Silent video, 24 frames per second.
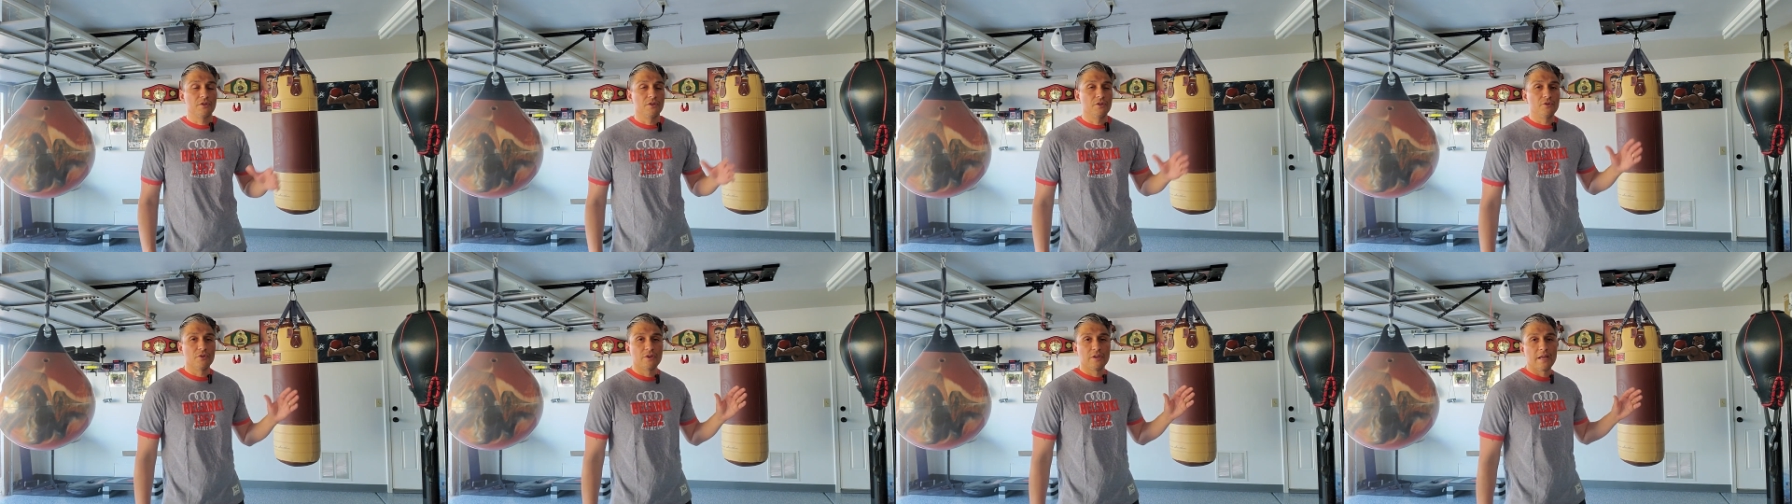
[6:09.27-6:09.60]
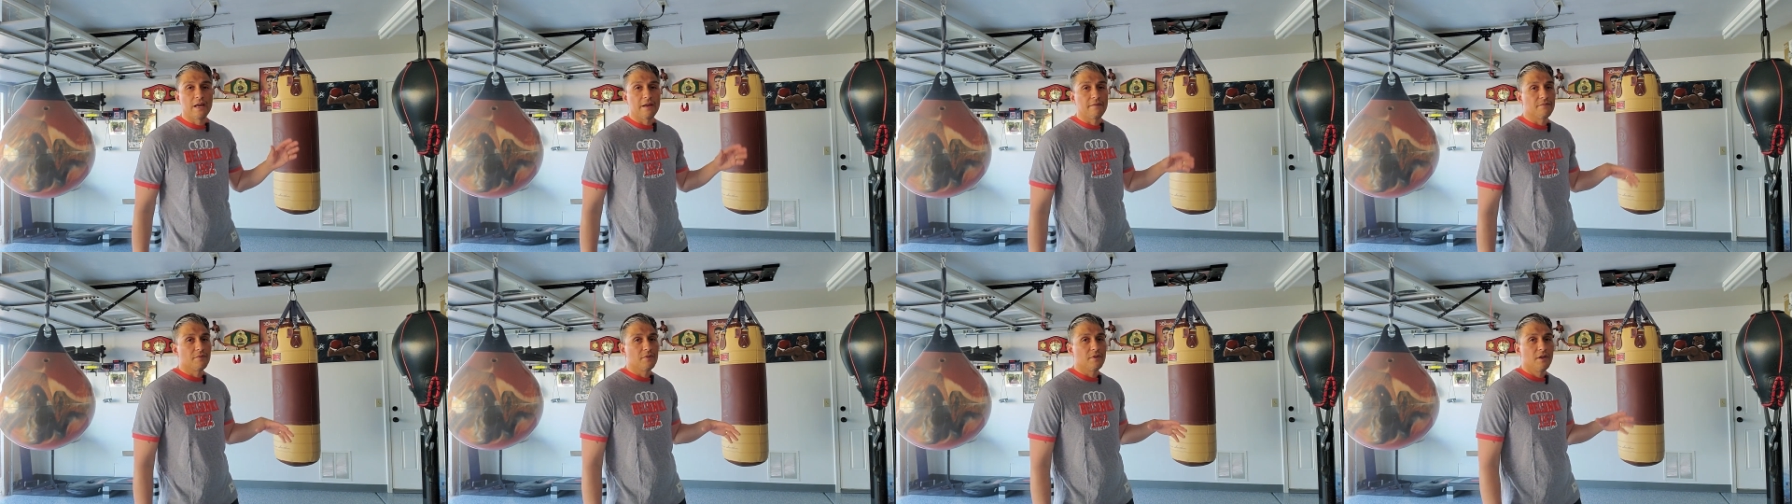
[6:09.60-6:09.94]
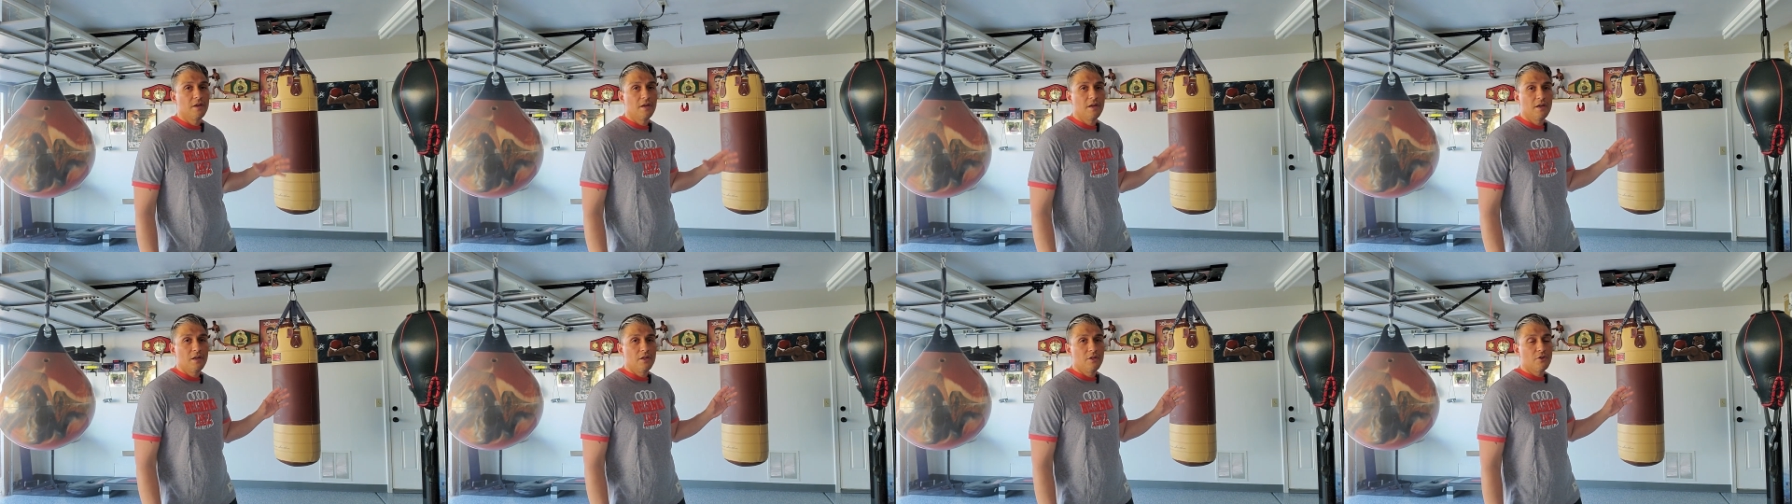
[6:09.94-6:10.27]
You could
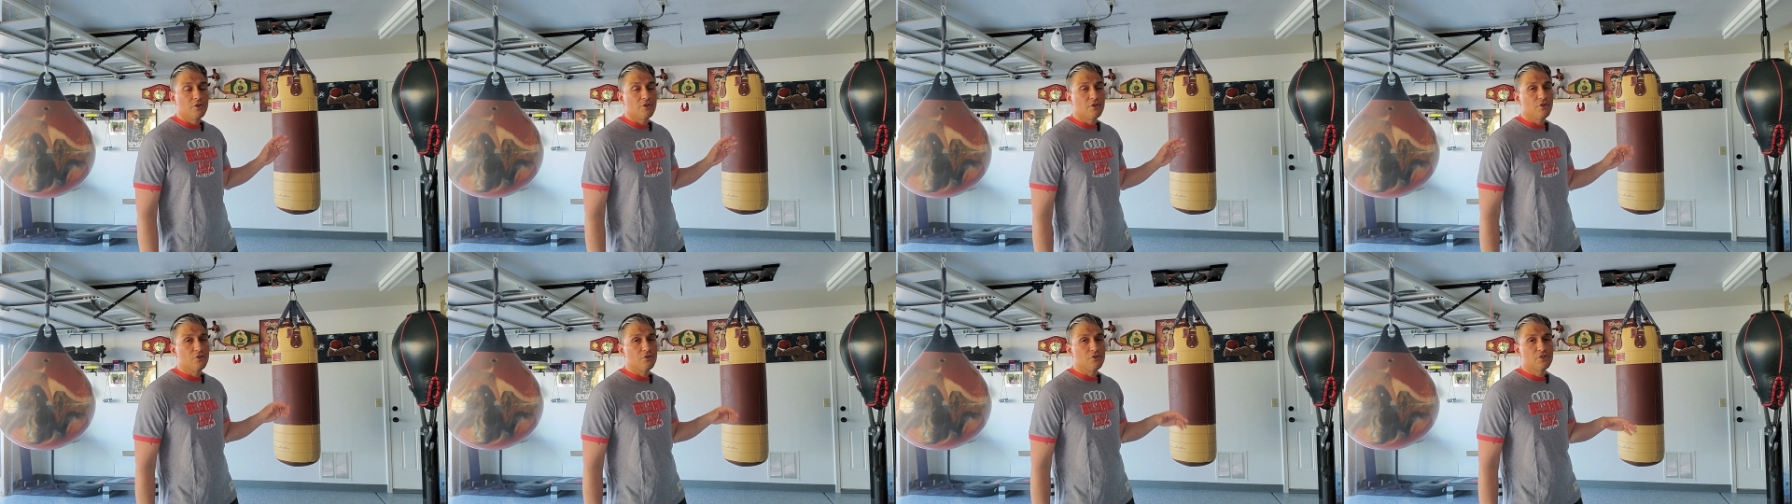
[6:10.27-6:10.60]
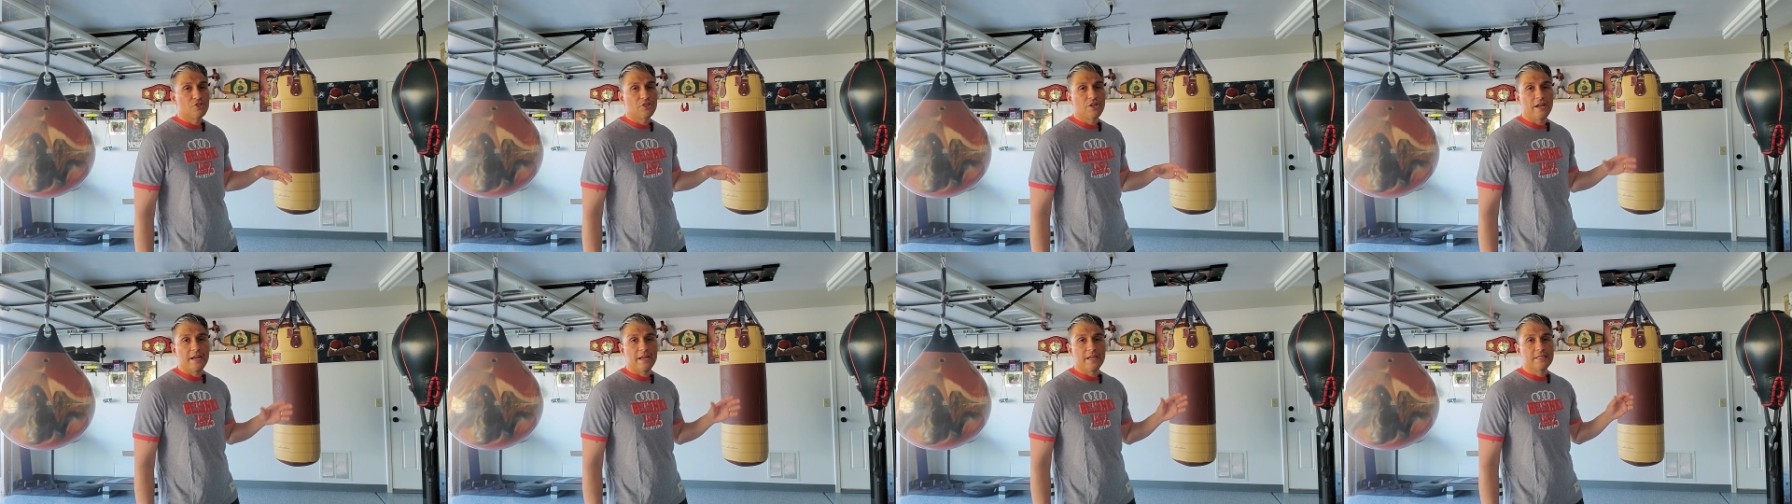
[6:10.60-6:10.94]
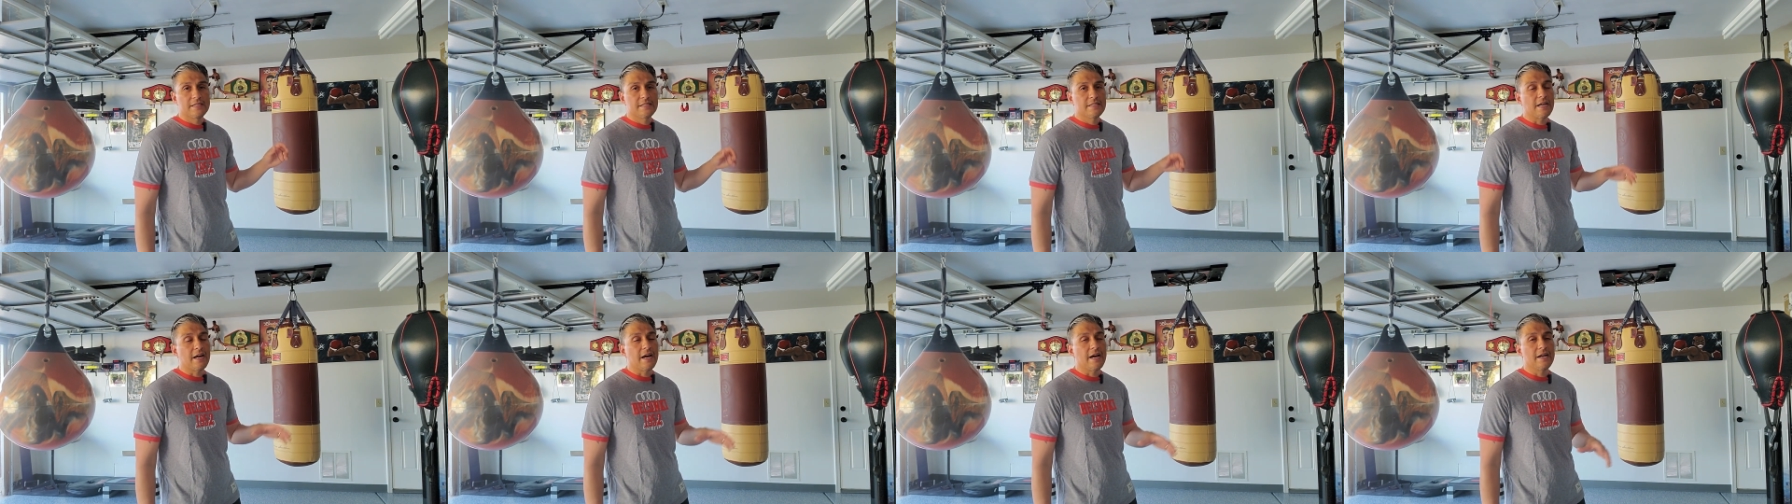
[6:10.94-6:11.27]
use
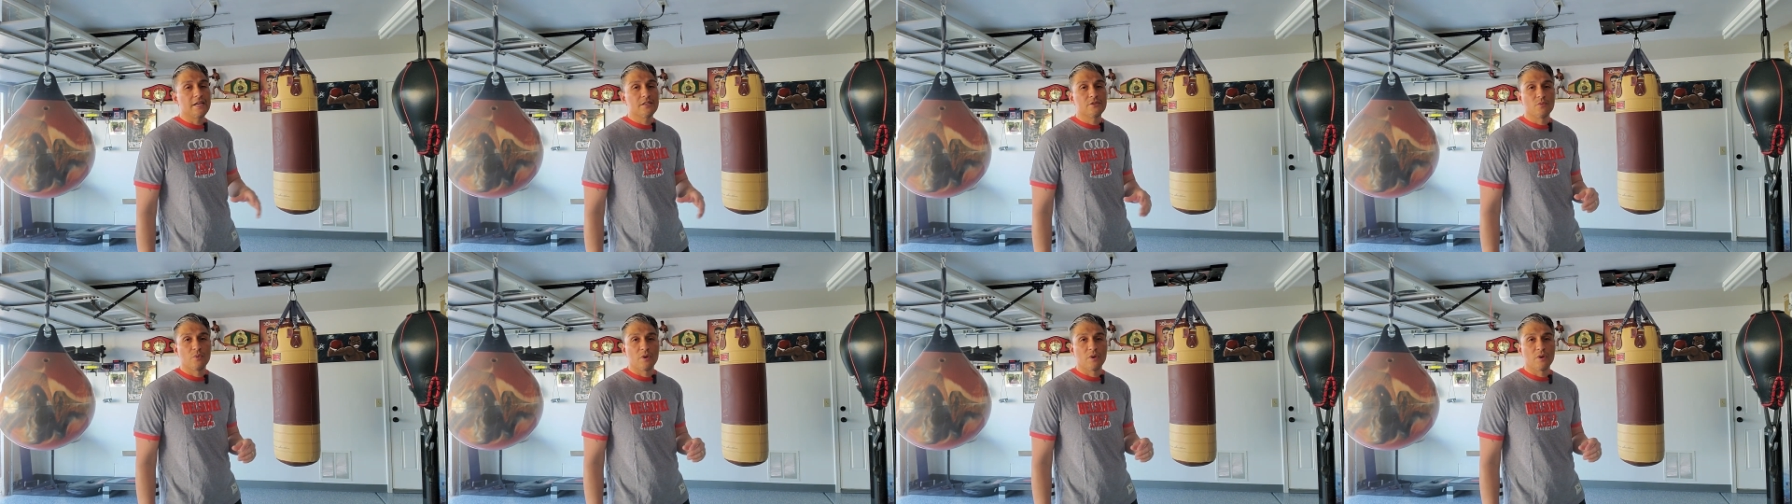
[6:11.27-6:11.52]
chains, ties,